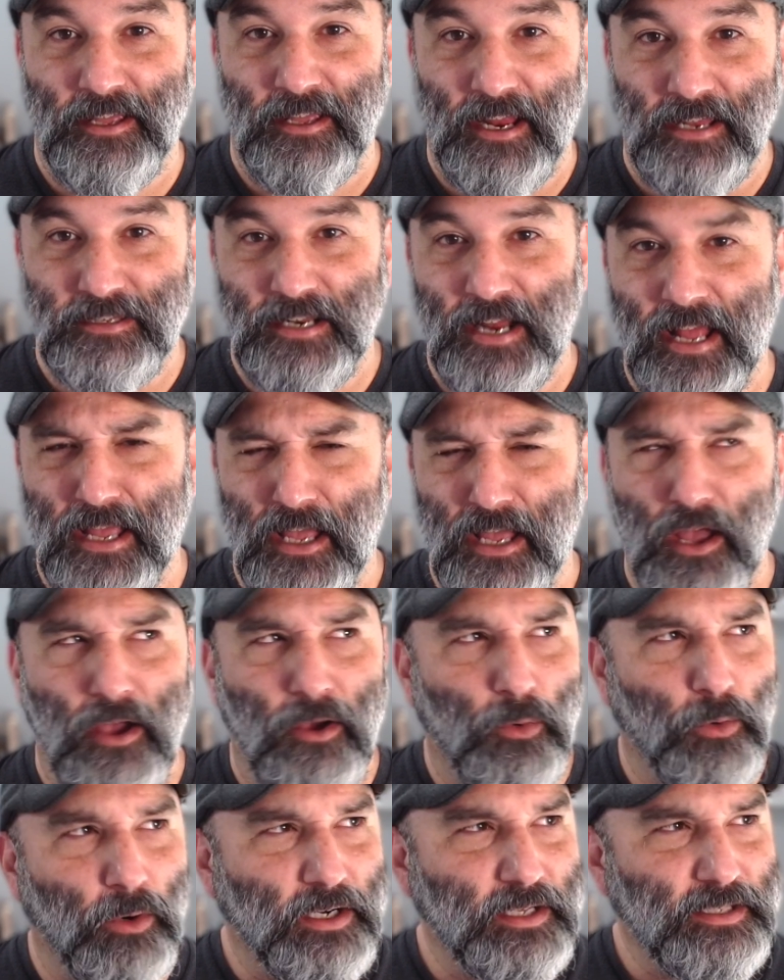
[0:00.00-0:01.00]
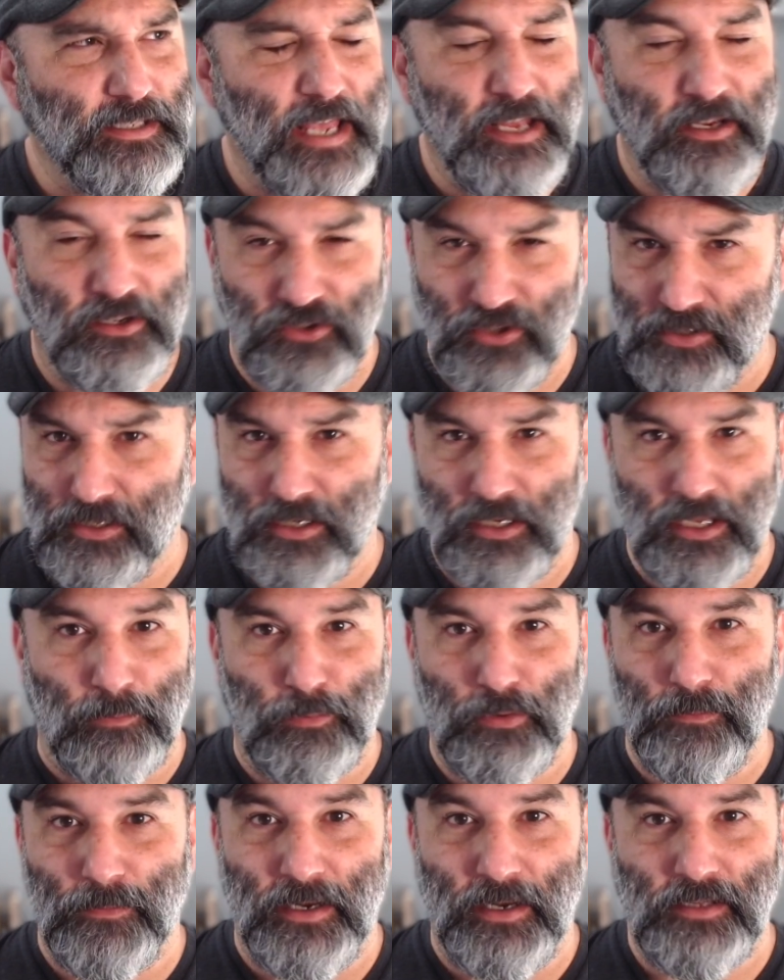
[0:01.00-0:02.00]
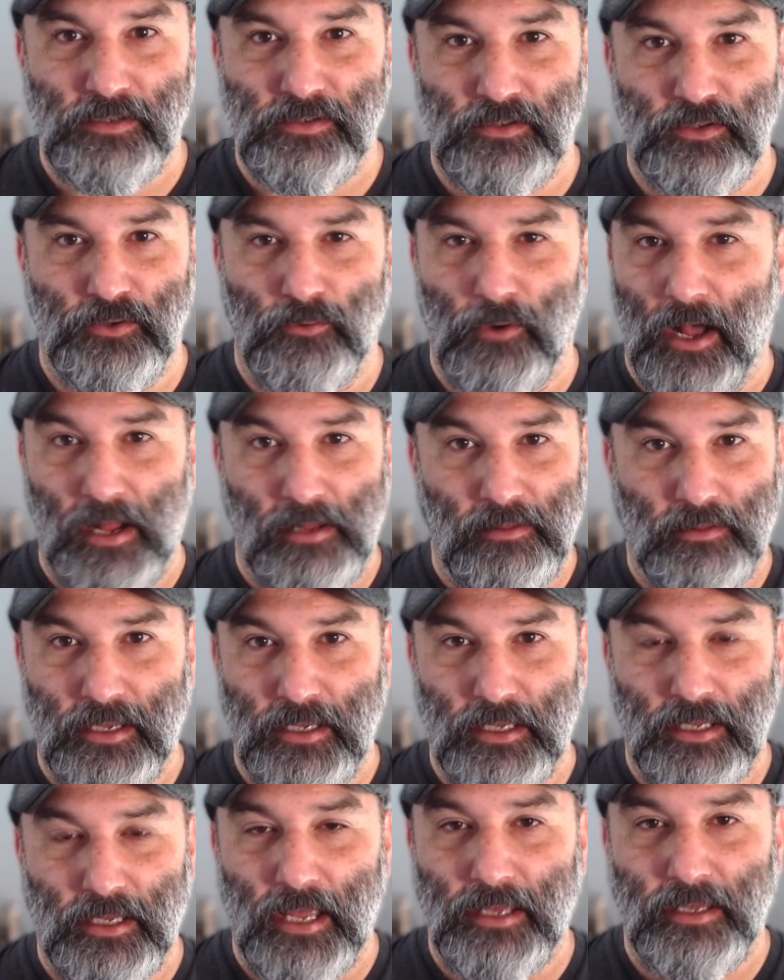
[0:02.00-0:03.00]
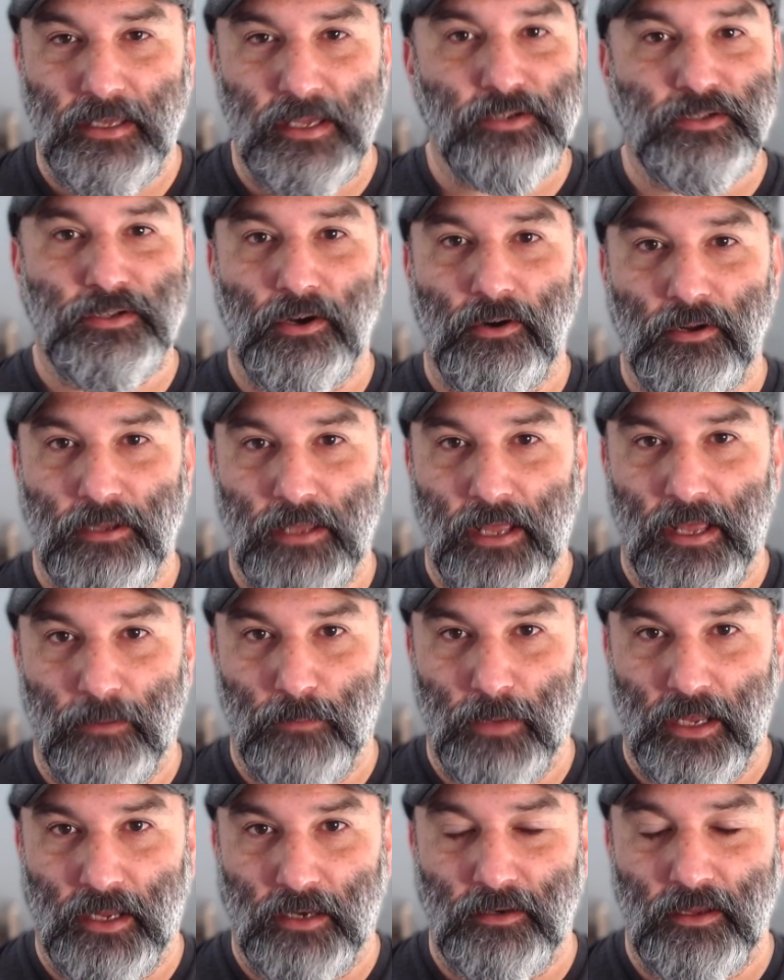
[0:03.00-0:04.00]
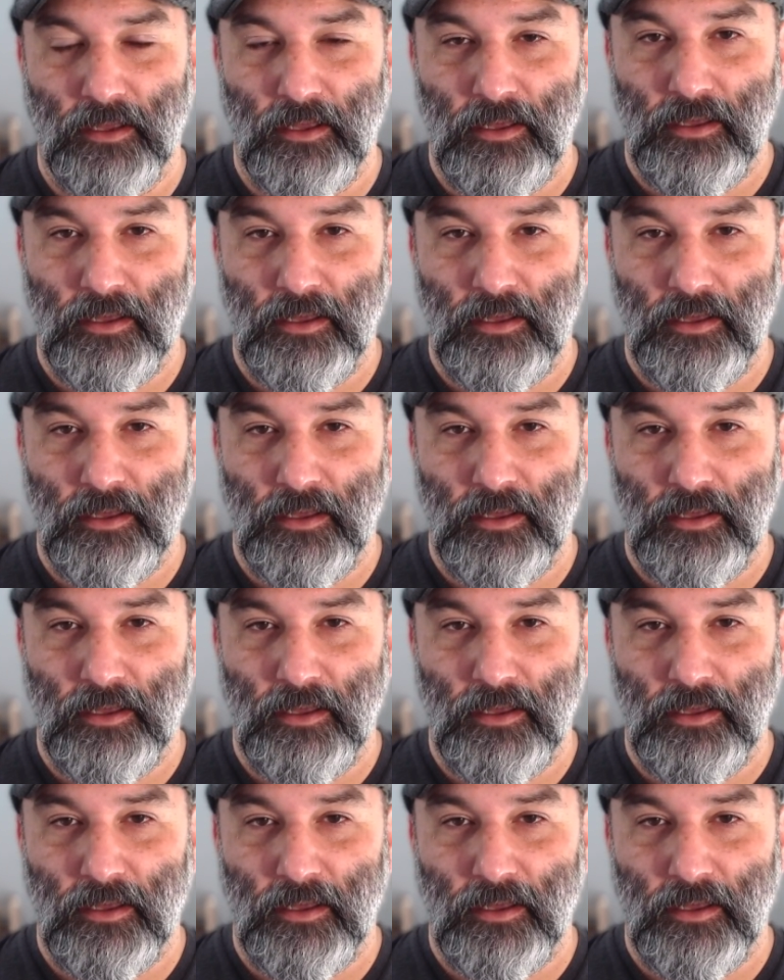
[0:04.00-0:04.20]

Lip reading: and today we're going to take just a couple minutes to highlight a Kickstarter campaign